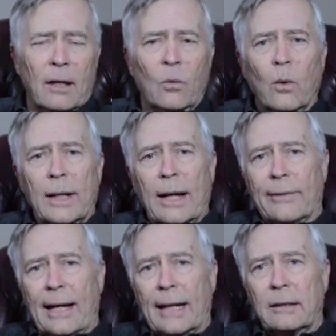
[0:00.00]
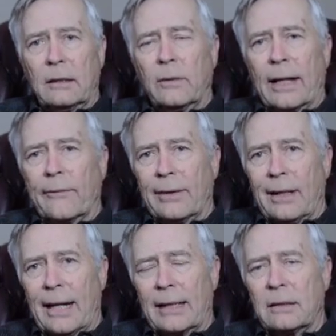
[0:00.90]
And what I would like to do, I would
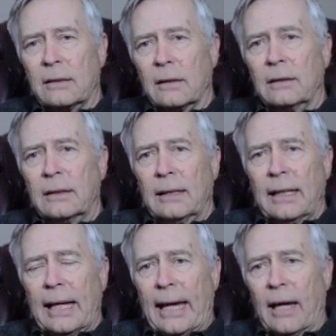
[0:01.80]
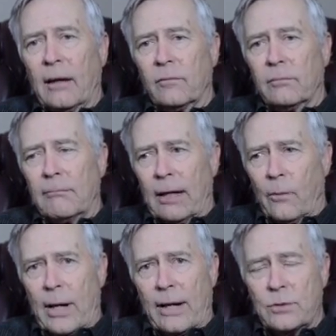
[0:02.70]
like to have my
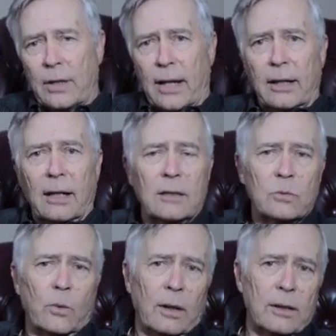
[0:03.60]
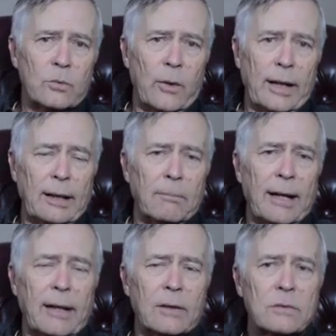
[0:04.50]
wife Janet as well as Randy
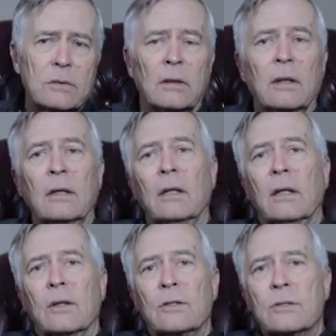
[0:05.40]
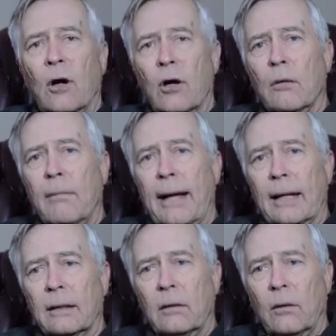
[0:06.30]
Pace talk
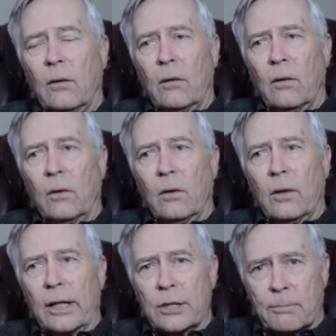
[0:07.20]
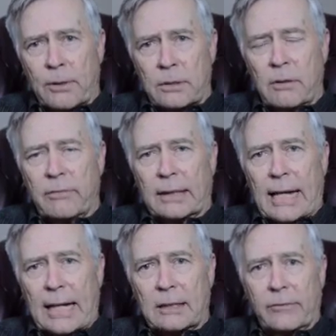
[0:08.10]
about a specific
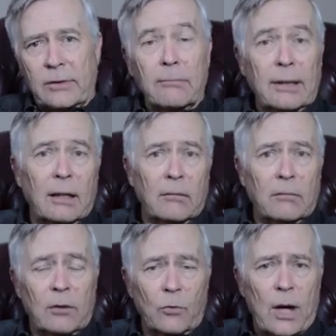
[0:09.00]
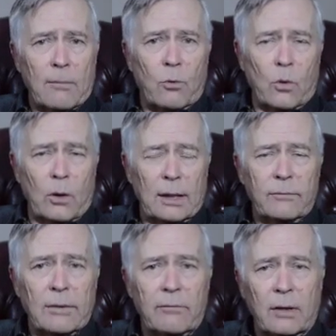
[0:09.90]
activity being the Rockport
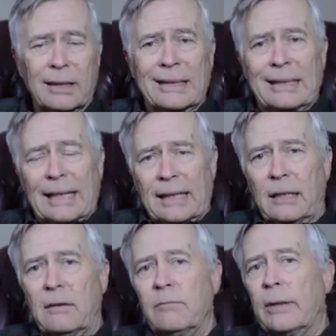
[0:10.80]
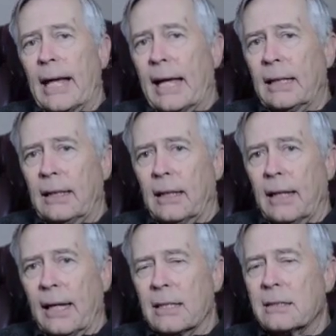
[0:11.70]
Relief effort and give you an
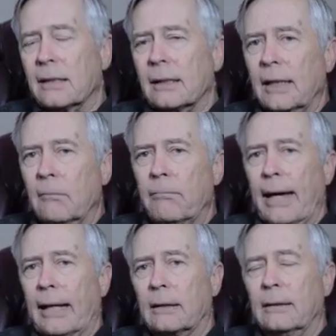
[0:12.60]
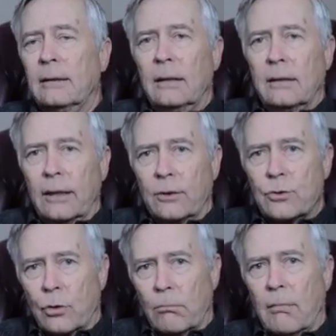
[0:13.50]
idea as to the impact
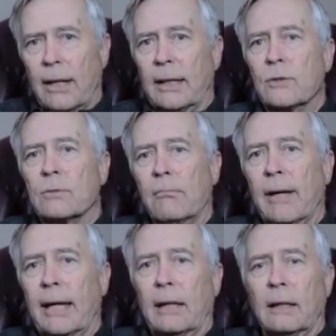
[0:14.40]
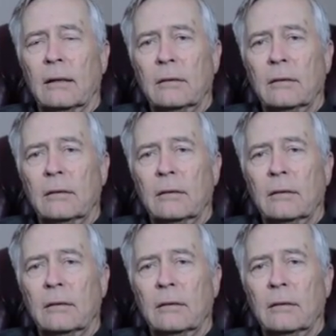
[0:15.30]
that your money's made